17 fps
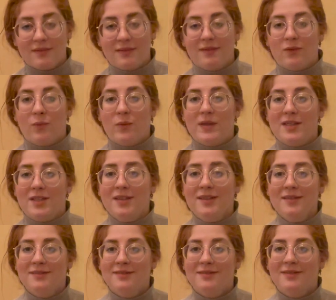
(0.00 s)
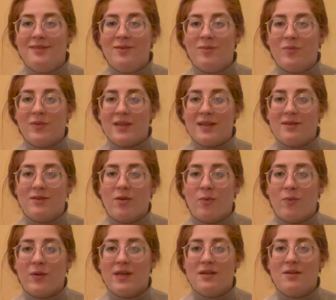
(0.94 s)
winter, the
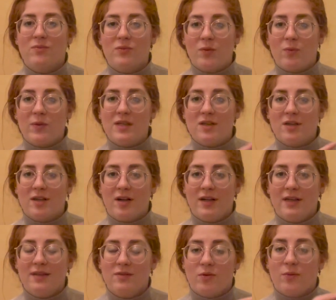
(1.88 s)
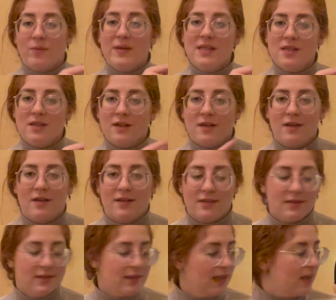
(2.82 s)
winter
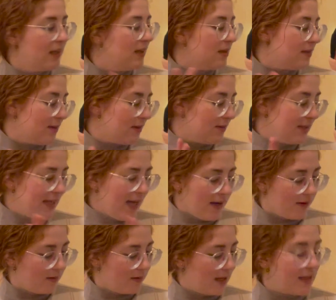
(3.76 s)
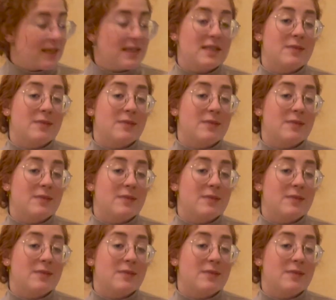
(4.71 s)
garden. So yeah, and this is